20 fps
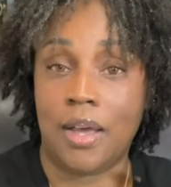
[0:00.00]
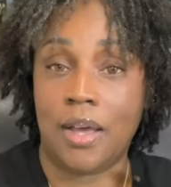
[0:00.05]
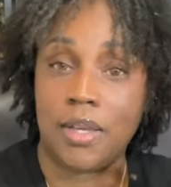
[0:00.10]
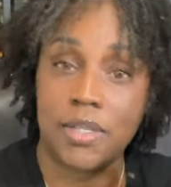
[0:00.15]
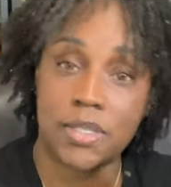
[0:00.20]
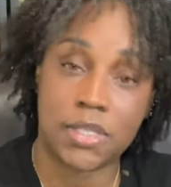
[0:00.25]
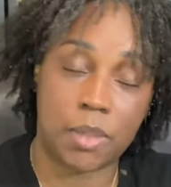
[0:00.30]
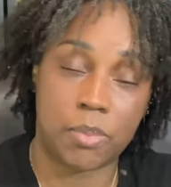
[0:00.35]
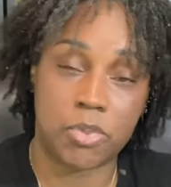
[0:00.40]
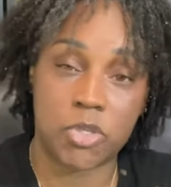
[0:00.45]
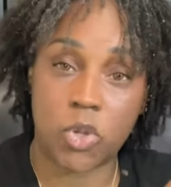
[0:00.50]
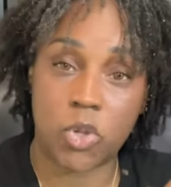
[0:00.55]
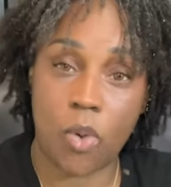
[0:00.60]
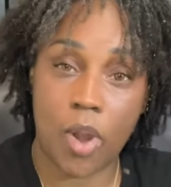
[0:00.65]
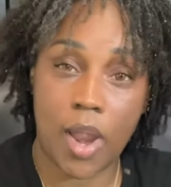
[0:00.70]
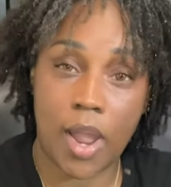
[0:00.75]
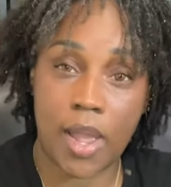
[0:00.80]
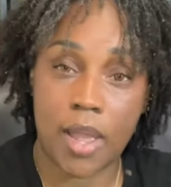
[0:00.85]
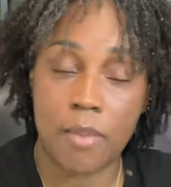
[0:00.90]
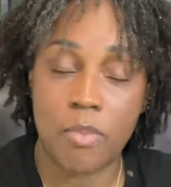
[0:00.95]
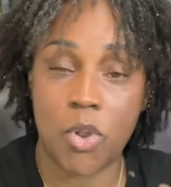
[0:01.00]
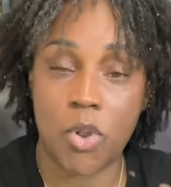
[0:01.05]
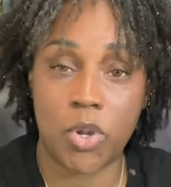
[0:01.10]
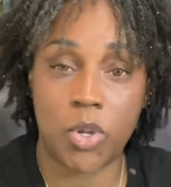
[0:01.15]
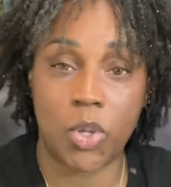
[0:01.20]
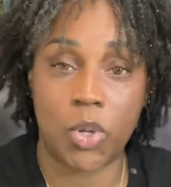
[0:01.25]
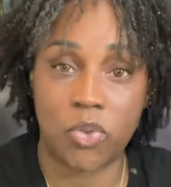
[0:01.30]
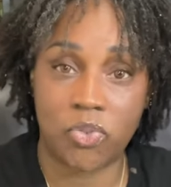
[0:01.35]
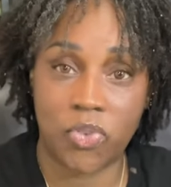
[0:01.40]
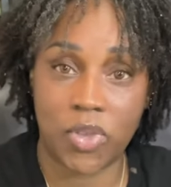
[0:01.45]
subscribe or
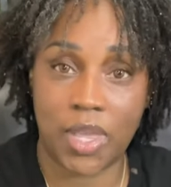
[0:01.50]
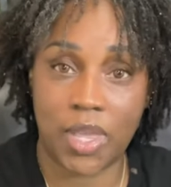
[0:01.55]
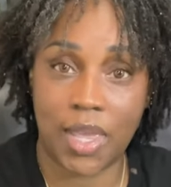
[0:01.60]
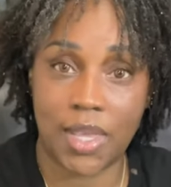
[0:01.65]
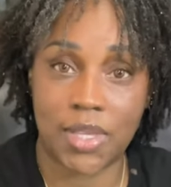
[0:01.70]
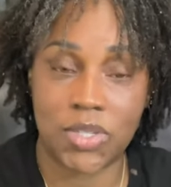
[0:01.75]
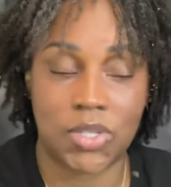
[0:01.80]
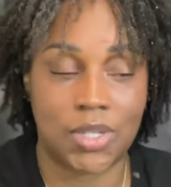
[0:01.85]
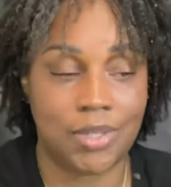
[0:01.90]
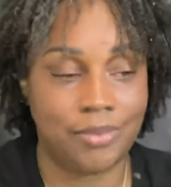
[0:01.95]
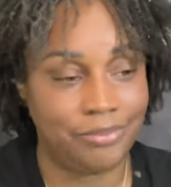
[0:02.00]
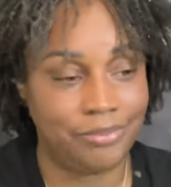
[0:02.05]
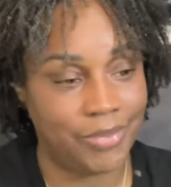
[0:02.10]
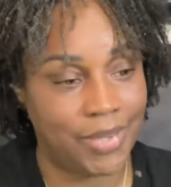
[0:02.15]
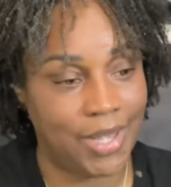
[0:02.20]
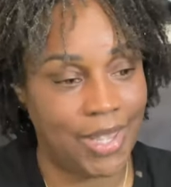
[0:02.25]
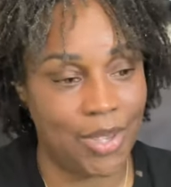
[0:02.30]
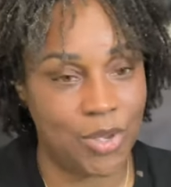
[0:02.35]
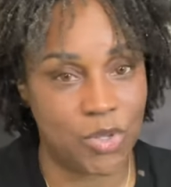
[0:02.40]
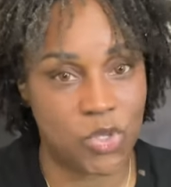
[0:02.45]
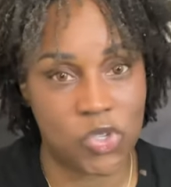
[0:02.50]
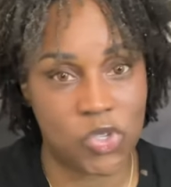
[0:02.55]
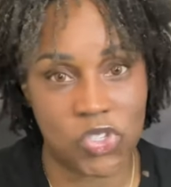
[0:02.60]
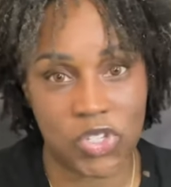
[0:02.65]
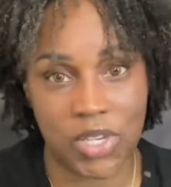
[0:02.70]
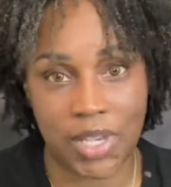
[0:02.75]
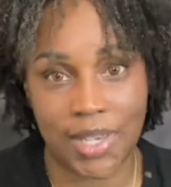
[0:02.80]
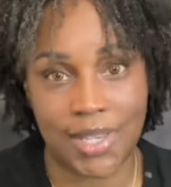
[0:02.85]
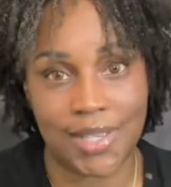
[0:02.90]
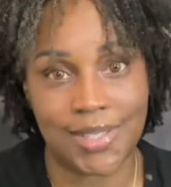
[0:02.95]
notification, here's your
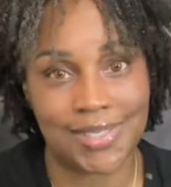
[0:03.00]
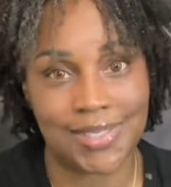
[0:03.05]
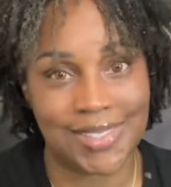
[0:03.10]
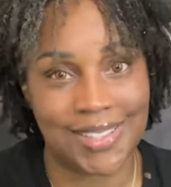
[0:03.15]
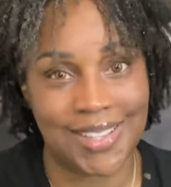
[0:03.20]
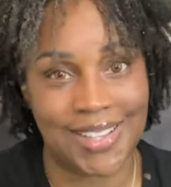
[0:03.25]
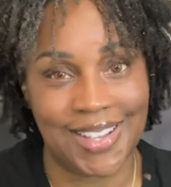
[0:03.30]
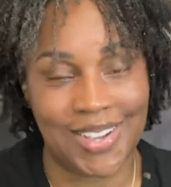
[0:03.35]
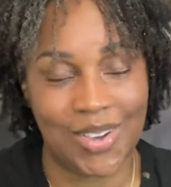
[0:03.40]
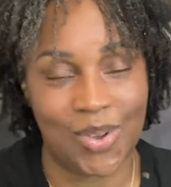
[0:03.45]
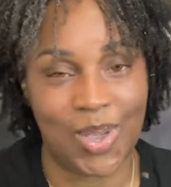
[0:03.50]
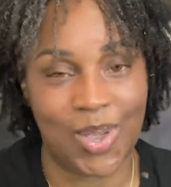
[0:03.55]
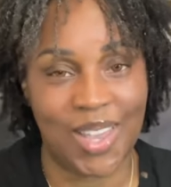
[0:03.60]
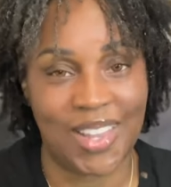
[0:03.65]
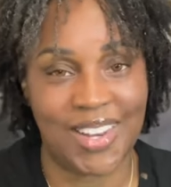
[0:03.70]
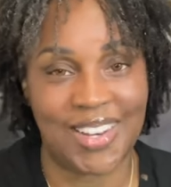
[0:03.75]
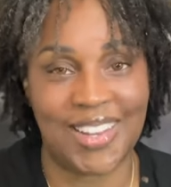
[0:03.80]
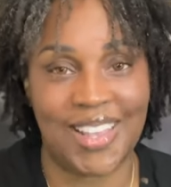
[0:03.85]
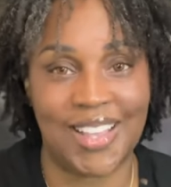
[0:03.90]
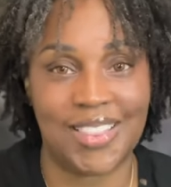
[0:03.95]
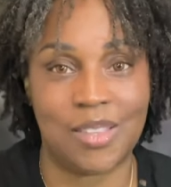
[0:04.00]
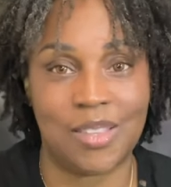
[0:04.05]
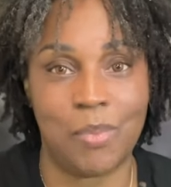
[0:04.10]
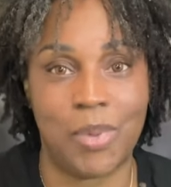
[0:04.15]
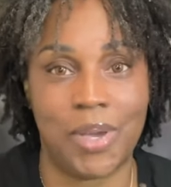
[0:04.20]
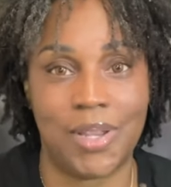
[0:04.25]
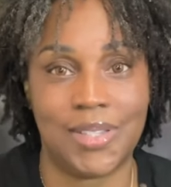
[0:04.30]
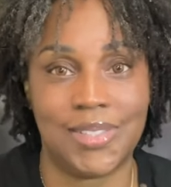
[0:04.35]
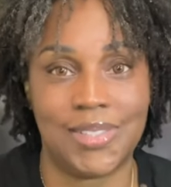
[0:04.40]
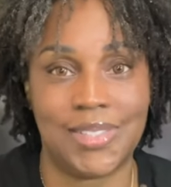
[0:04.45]
chance. Go ahead and hit the
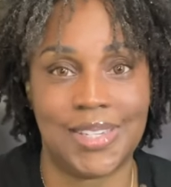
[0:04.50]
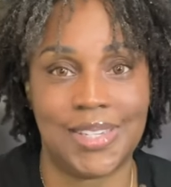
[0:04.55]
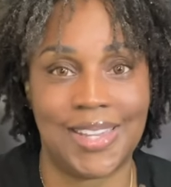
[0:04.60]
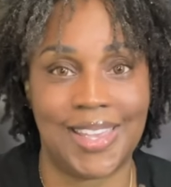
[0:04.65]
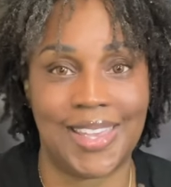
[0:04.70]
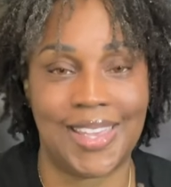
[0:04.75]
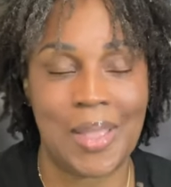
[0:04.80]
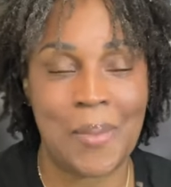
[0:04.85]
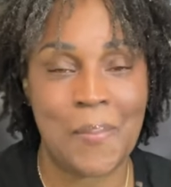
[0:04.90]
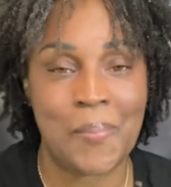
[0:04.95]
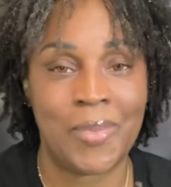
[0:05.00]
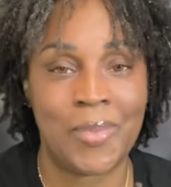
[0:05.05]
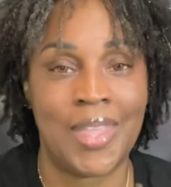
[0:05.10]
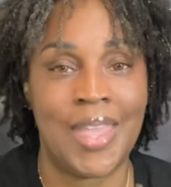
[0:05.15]
button today.